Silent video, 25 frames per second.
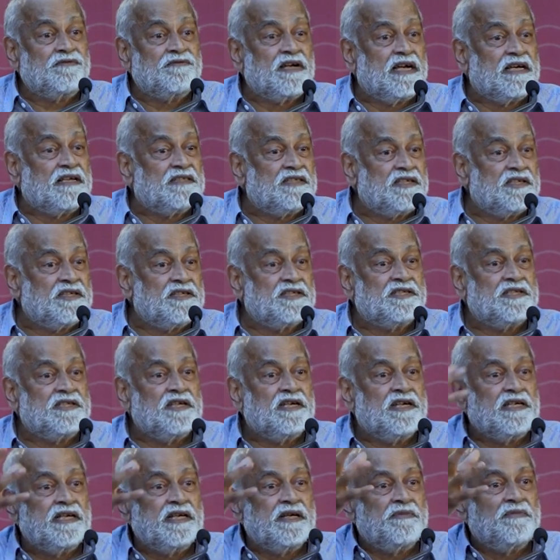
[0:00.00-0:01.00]

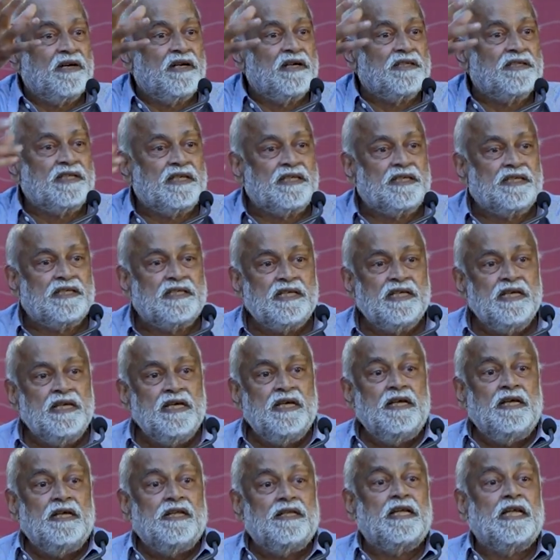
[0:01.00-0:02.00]
transition, emergence,
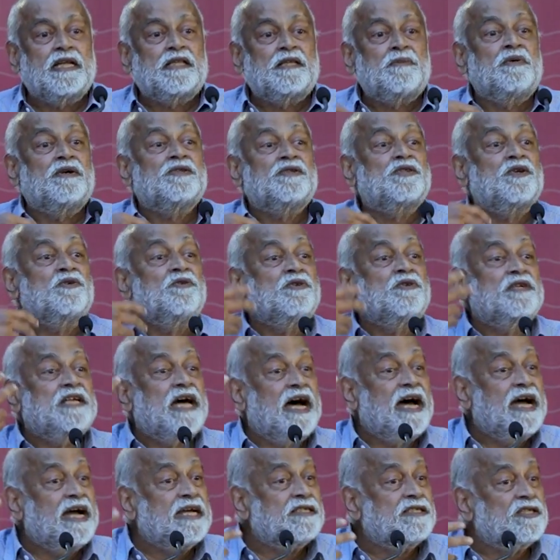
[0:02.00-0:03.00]
that the person who
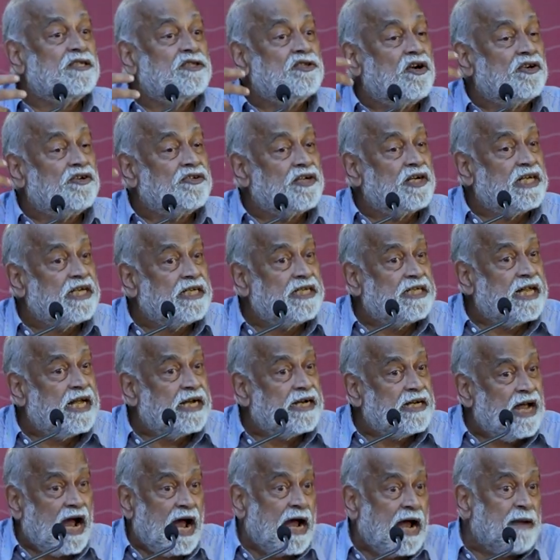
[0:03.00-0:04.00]
dies is not really dead.
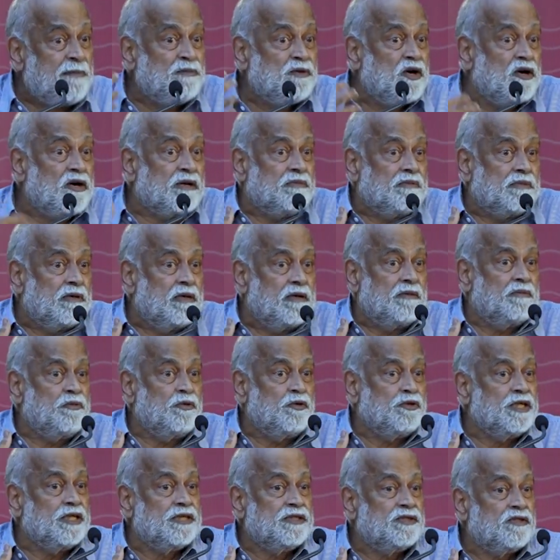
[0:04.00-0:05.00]
I'm not a
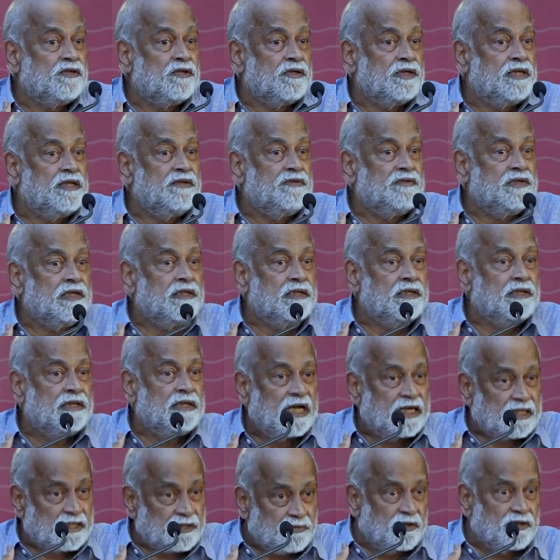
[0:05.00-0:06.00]
Buddhist or even an
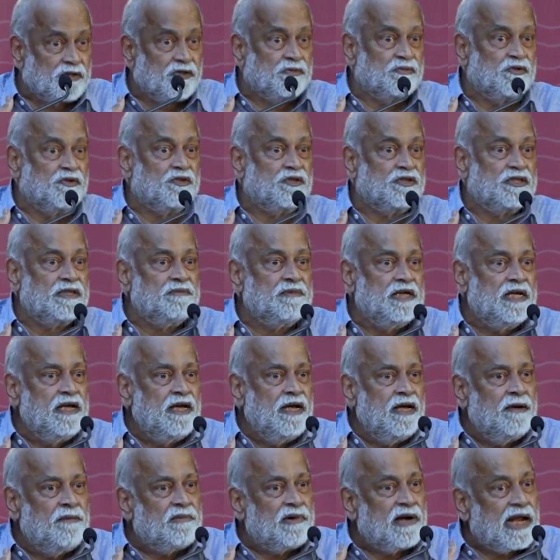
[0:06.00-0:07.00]
expert on Buddhism,
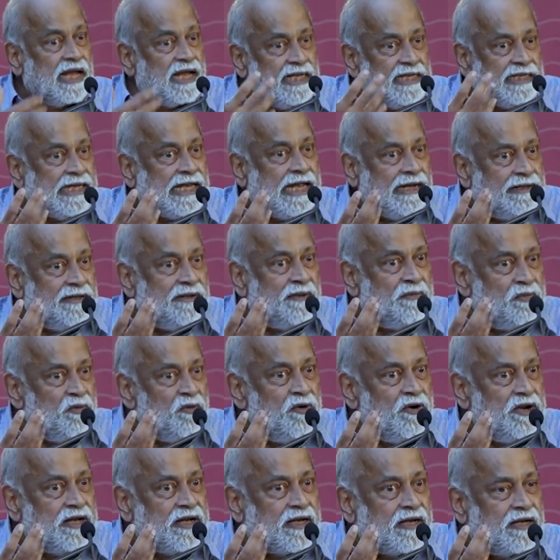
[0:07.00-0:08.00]
but I can get the
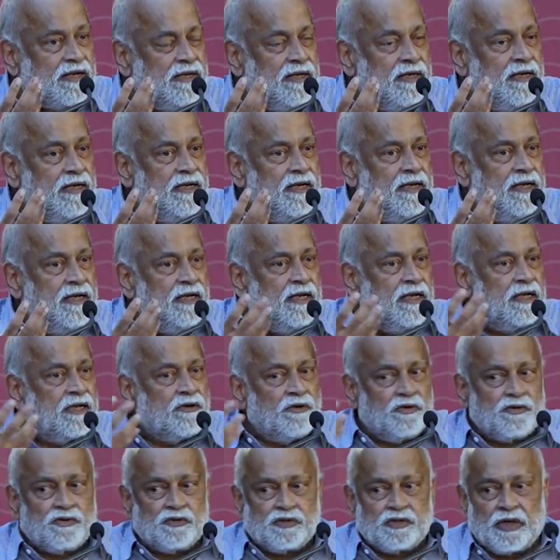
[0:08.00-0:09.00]
point. You
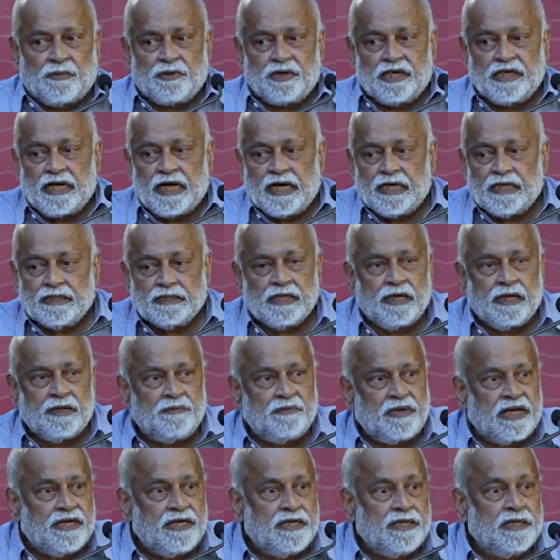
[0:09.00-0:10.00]
know, somebody dies, they're
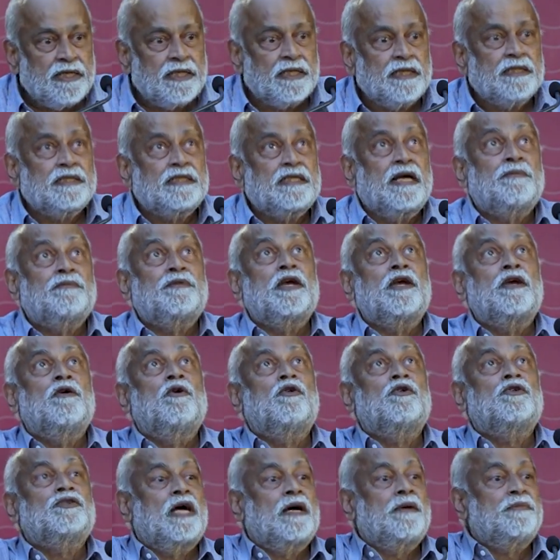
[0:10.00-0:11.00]
buried here, something
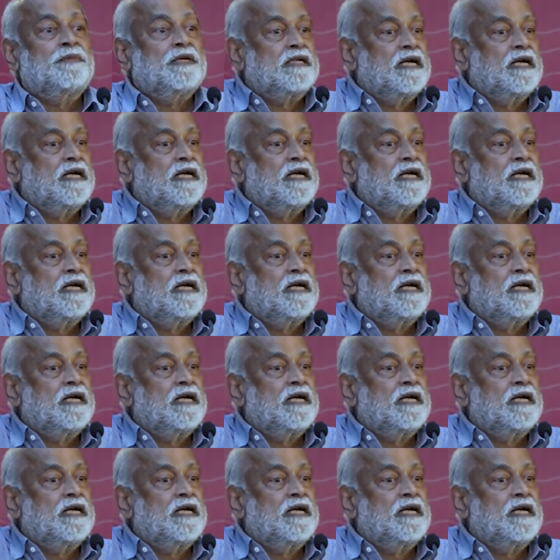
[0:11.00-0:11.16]
goes up, it